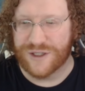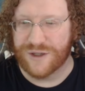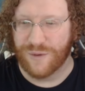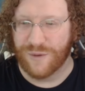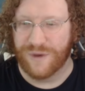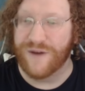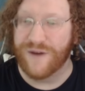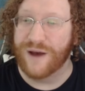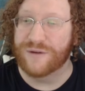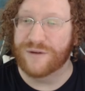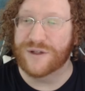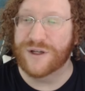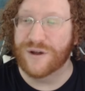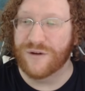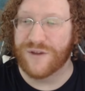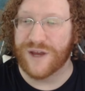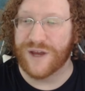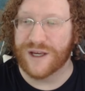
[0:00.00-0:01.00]
So we found
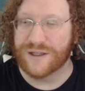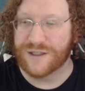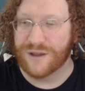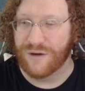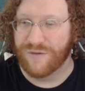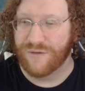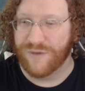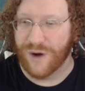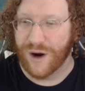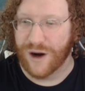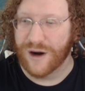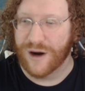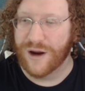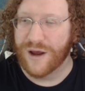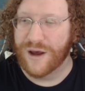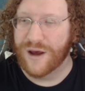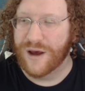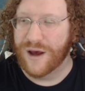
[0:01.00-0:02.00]
2 things so far,
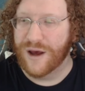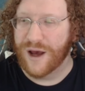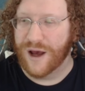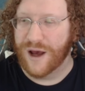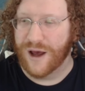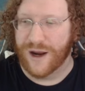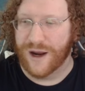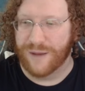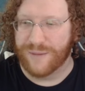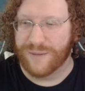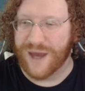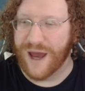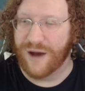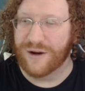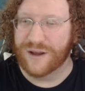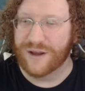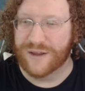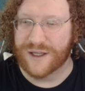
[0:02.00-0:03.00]
and I'm
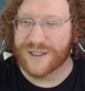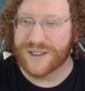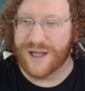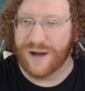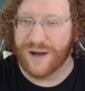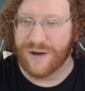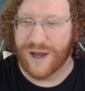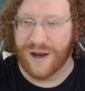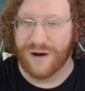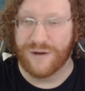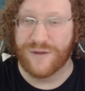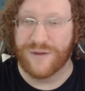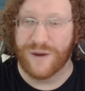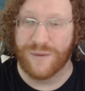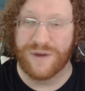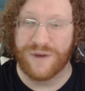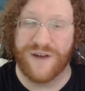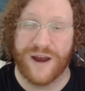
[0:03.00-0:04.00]
counting this down here.
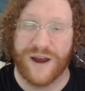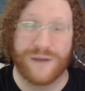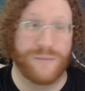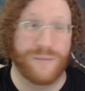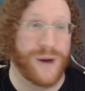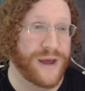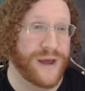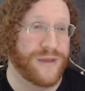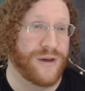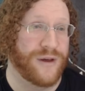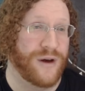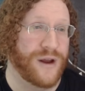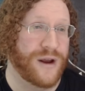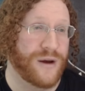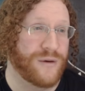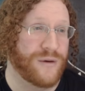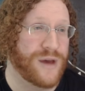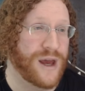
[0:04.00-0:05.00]
Then we find
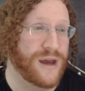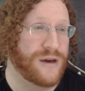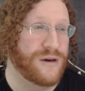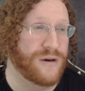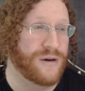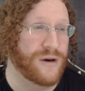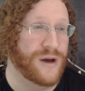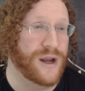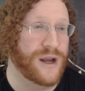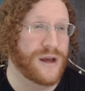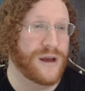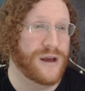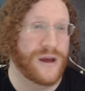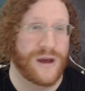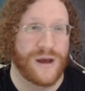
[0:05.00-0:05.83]
Python. Okay, good.